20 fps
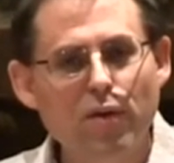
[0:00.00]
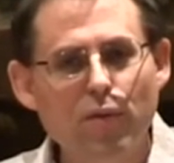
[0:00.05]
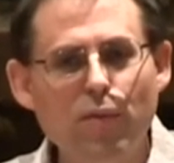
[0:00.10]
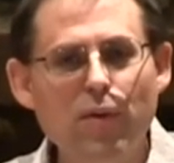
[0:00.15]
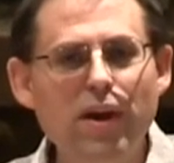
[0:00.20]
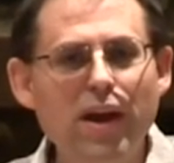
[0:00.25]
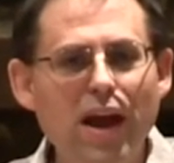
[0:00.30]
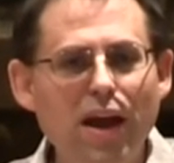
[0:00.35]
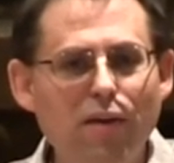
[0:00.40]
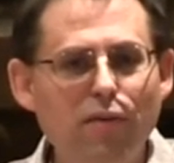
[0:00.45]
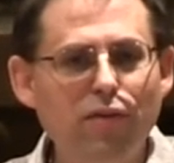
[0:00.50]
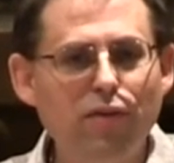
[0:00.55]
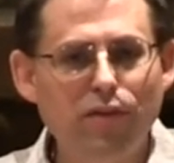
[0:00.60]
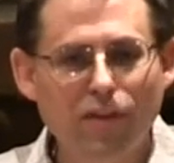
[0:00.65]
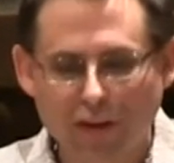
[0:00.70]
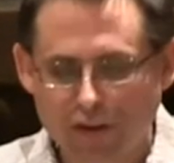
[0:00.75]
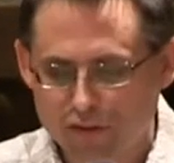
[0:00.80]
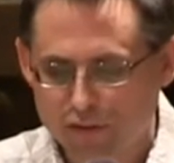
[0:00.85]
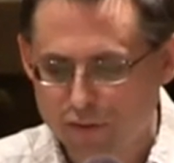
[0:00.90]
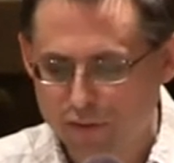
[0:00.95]
we have
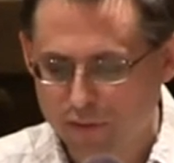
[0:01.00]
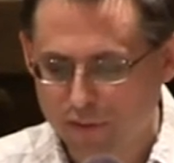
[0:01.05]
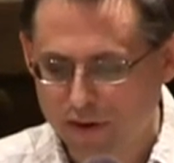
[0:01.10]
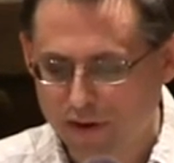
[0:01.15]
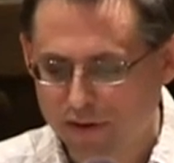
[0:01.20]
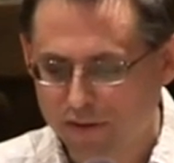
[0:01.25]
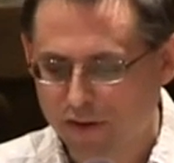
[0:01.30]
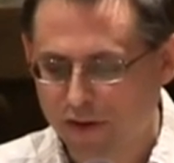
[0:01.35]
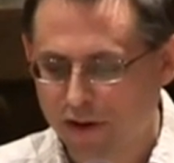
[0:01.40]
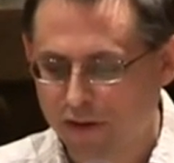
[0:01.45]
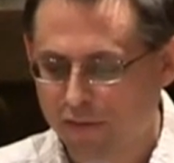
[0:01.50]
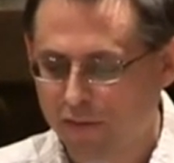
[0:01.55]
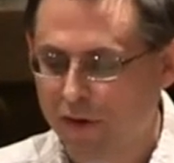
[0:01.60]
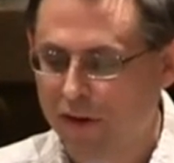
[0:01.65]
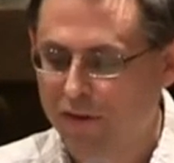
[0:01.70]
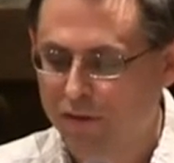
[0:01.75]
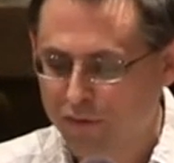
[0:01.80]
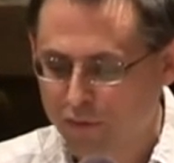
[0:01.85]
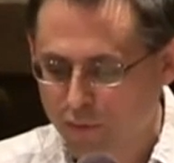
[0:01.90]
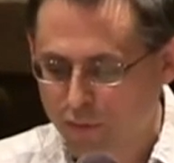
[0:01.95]
centuries of
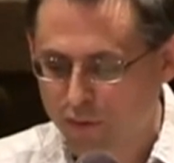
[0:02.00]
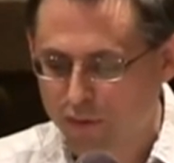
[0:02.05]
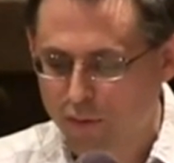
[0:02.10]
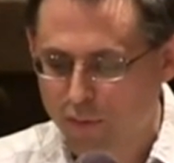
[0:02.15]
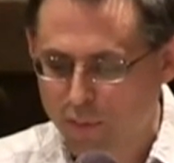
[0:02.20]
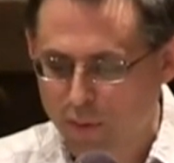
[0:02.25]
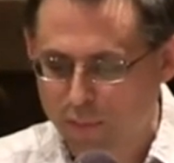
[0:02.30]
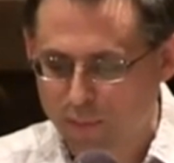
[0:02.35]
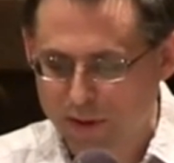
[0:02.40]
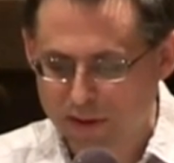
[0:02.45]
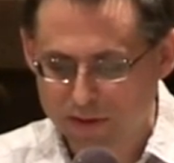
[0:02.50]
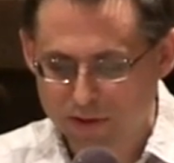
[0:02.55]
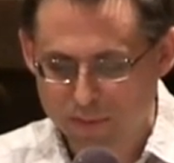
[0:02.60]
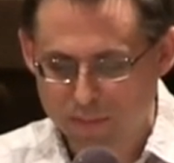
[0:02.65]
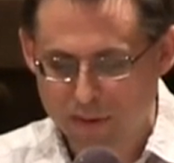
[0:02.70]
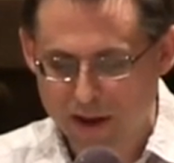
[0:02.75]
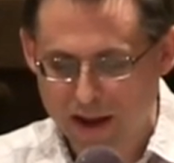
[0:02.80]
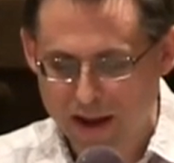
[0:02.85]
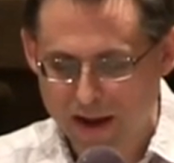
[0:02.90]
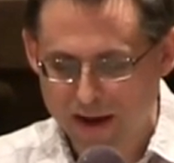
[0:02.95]
historical
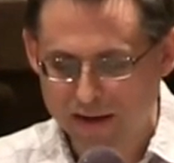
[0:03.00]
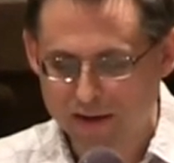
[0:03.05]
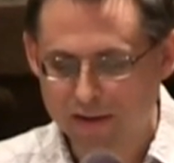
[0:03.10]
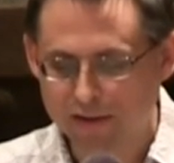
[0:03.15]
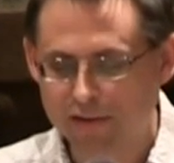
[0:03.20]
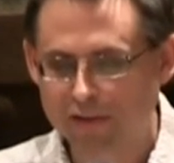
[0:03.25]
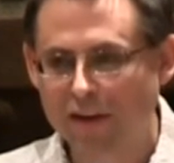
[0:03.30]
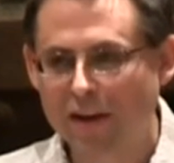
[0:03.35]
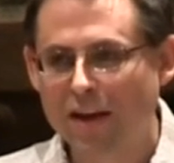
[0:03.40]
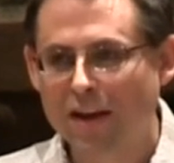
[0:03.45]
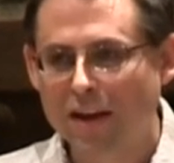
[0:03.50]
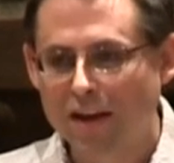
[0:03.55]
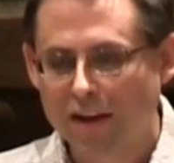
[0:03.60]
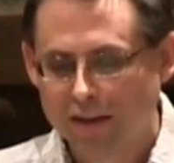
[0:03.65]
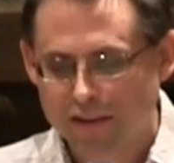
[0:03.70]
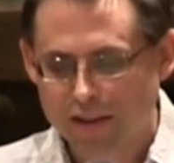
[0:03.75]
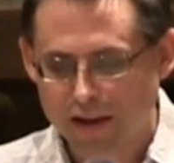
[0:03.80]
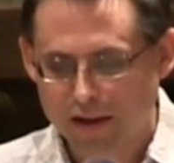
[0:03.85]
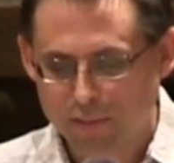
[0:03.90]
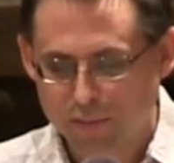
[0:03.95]
momentum behind us
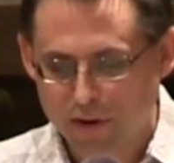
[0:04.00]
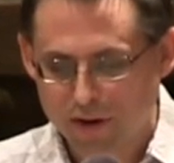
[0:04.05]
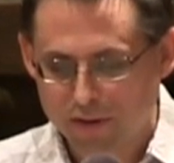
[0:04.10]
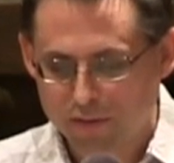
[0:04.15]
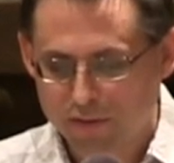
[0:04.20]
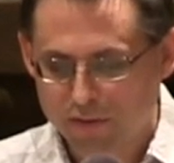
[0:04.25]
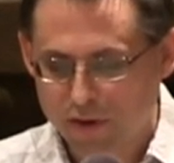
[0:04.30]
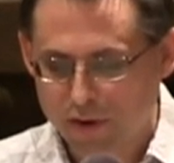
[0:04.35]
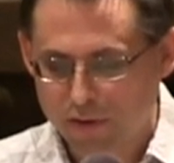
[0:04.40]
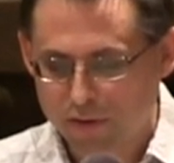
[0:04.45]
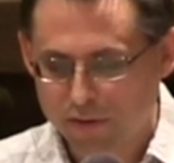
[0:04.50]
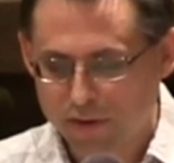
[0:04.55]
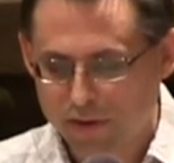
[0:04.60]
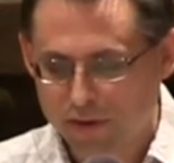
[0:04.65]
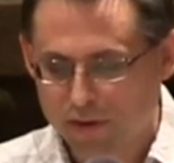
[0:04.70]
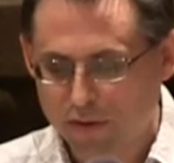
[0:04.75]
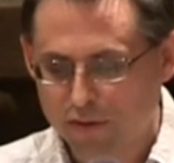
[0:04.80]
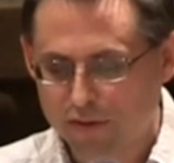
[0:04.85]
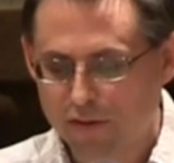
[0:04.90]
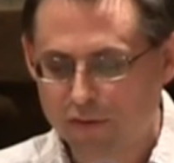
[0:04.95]
that we have shown
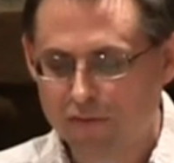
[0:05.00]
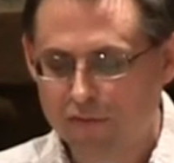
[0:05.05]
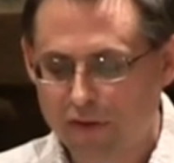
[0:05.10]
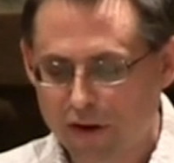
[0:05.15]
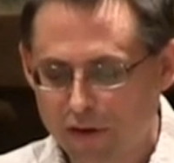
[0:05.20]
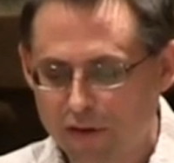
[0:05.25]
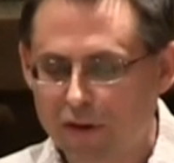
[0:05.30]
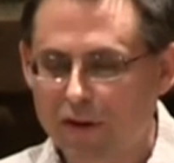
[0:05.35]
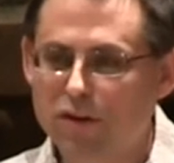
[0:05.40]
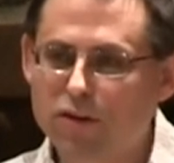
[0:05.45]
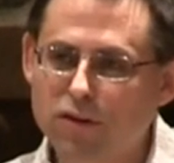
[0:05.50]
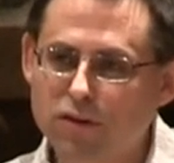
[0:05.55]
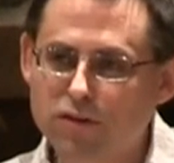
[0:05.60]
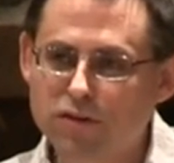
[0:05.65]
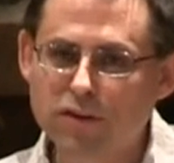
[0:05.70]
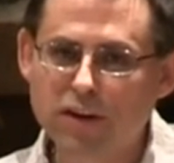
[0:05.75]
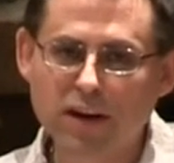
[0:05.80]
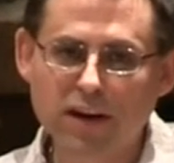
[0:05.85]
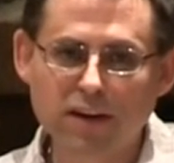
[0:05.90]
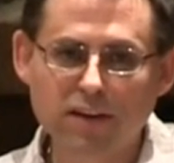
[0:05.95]
that there is a very good
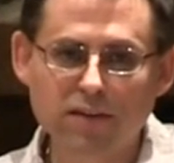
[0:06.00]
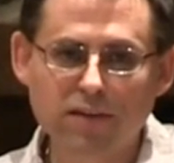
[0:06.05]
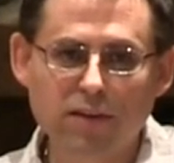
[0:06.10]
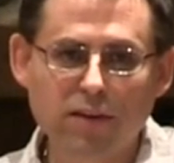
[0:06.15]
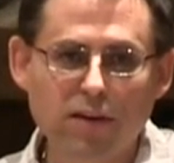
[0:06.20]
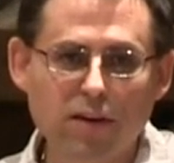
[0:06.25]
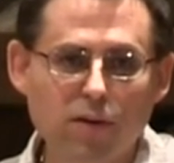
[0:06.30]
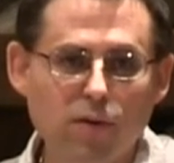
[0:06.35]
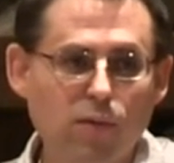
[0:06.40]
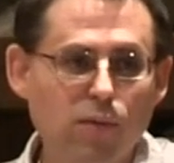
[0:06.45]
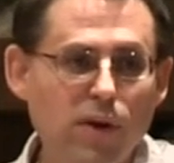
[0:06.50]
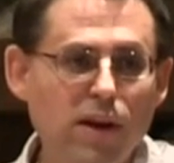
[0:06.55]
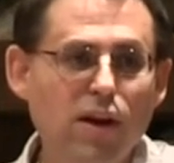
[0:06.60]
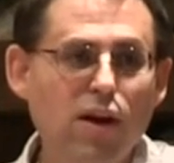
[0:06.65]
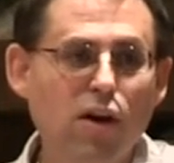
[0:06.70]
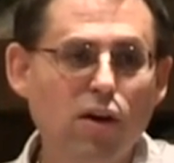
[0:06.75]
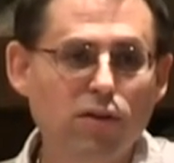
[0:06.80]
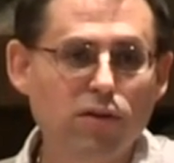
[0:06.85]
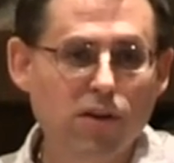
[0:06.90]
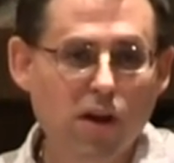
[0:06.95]
chance we
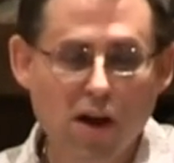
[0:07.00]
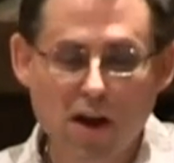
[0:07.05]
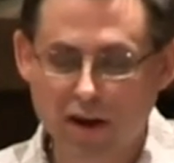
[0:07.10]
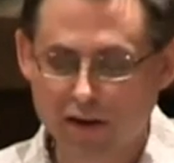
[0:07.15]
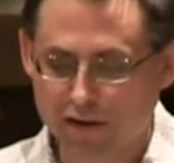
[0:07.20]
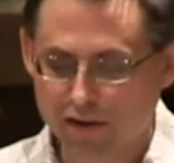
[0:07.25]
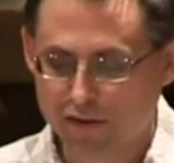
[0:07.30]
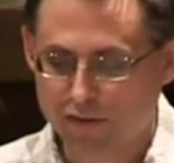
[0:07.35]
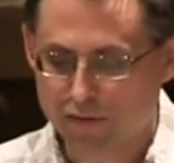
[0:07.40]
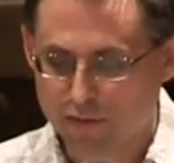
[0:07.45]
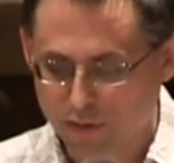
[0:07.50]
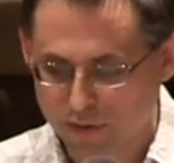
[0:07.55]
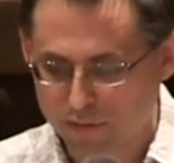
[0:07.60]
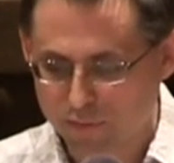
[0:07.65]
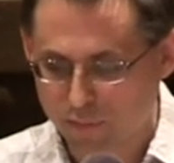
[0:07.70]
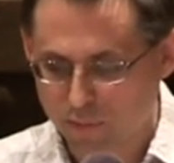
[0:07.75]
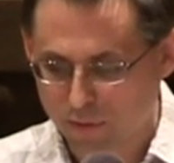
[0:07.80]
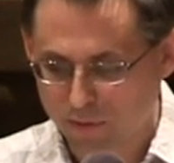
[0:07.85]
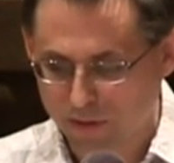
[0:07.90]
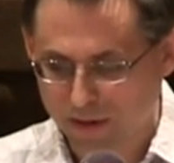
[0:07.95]
are not
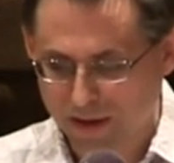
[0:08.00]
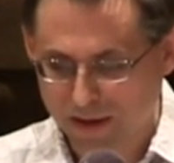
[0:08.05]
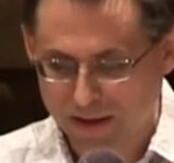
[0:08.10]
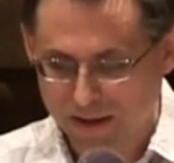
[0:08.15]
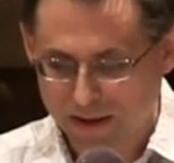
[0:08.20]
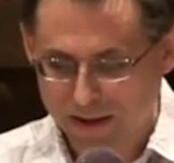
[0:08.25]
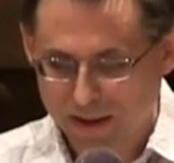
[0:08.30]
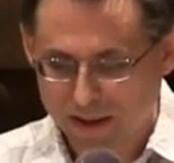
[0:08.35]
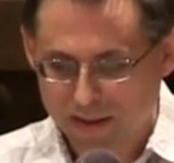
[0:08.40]
trustworthy,